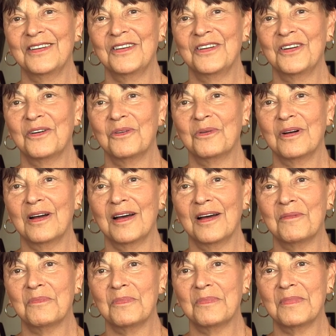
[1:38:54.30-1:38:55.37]
you know,
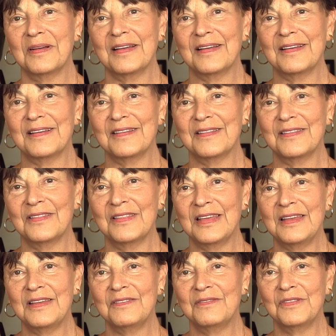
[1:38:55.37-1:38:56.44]
um,
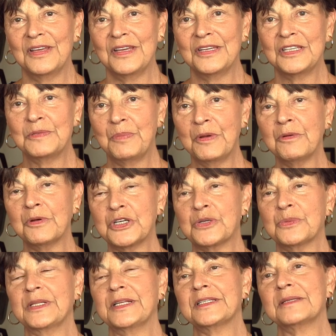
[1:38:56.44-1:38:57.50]
the, the
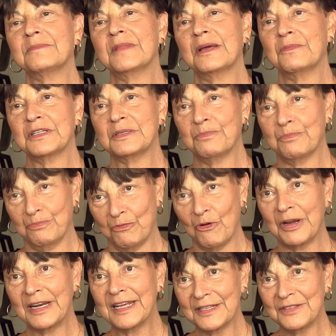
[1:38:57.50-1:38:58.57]
spiritualism that was
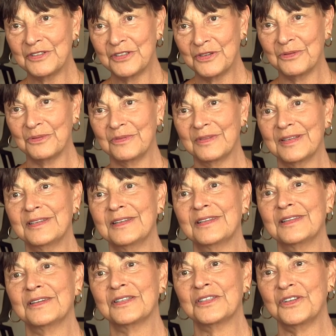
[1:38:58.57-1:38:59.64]
brought into the,
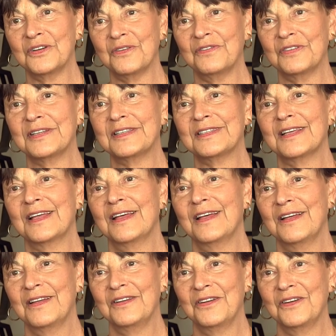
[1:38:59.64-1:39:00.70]
the service,
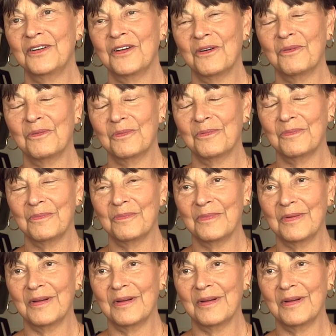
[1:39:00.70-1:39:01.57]
you know,